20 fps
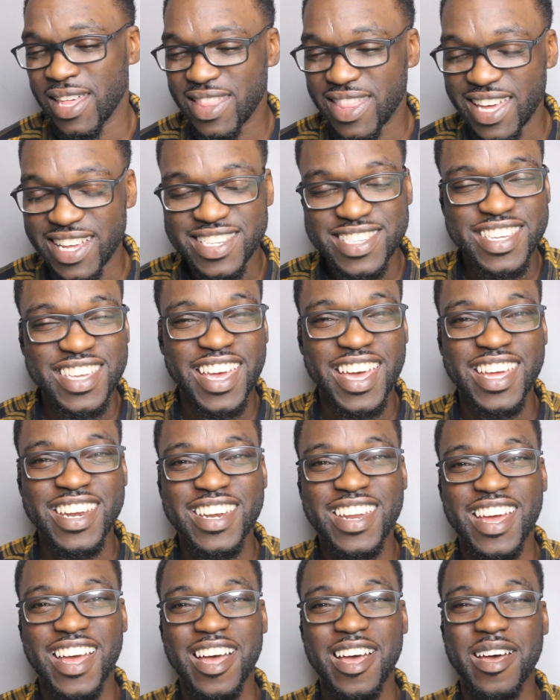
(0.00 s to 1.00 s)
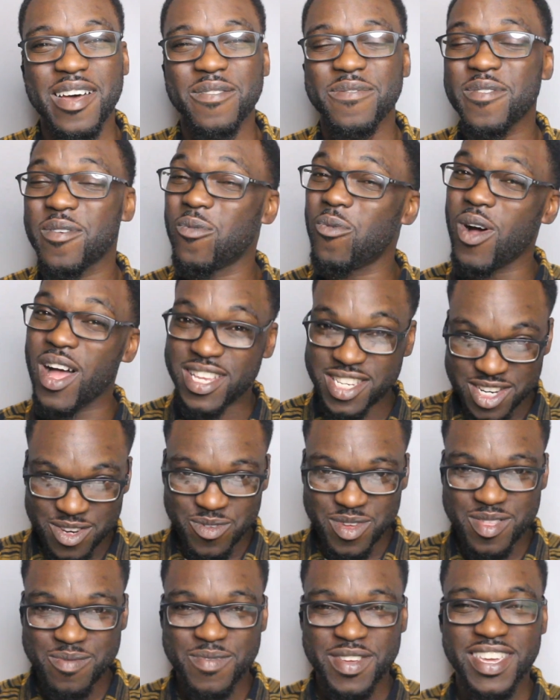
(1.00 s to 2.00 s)
Thanks again for watching
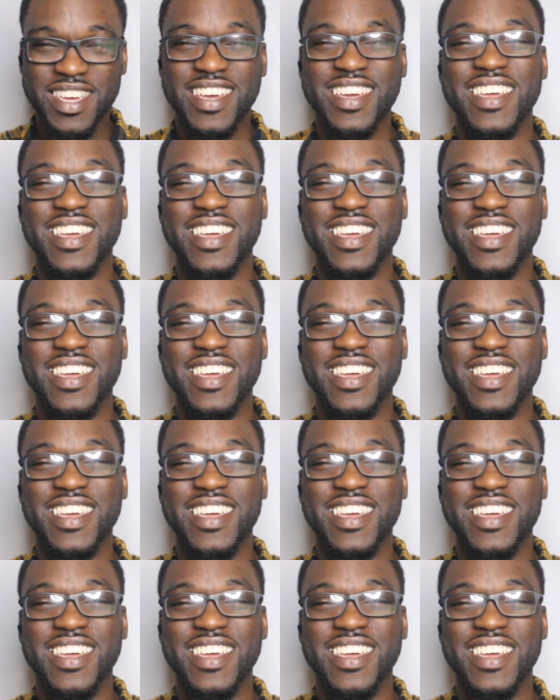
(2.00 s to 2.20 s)
with me.